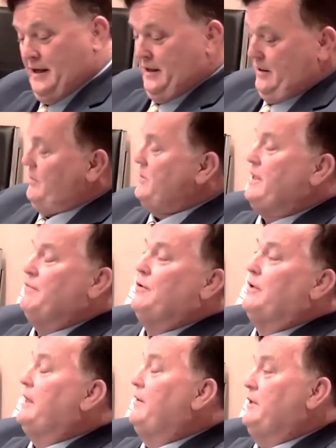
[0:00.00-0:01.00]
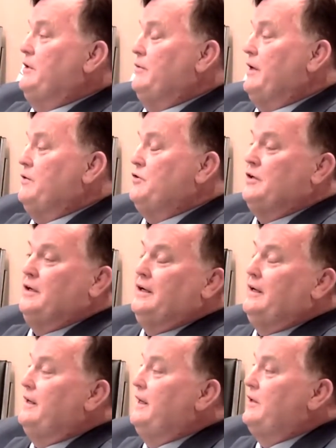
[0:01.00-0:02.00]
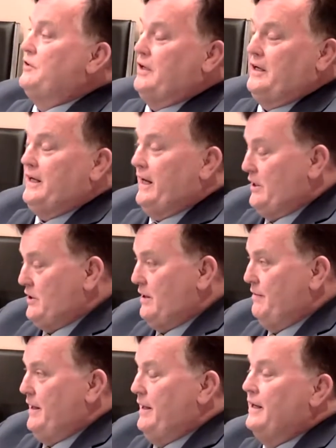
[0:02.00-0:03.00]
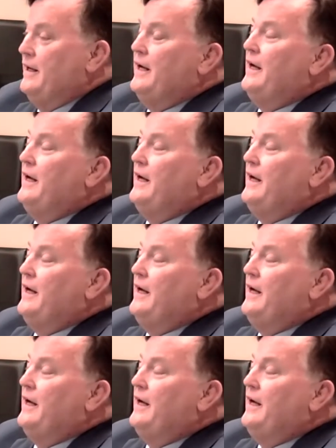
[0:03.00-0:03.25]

There was never a county dredge. It's a excavator.